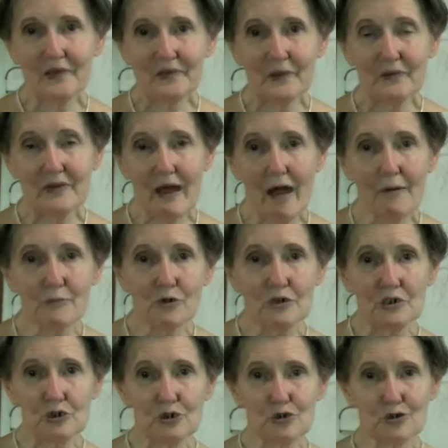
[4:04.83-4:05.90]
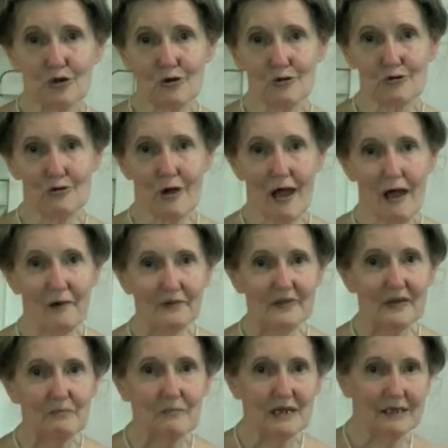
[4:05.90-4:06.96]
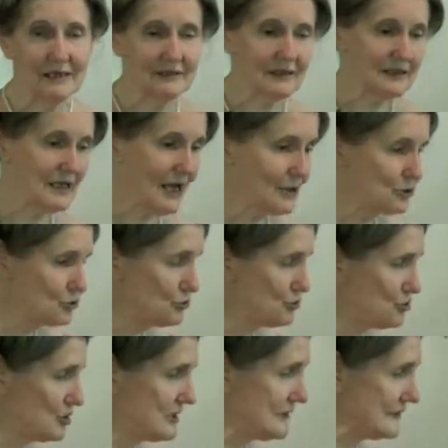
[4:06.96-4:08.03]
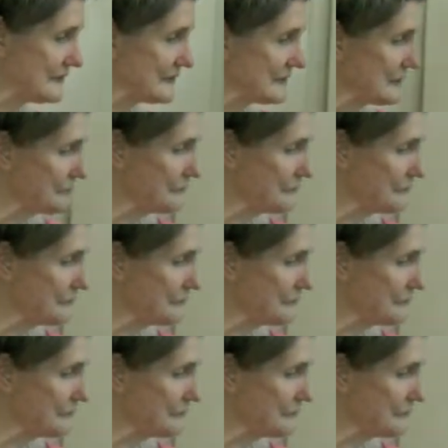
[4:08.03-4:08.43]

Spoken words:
So now I'm going to show you how to make the cashew cheese.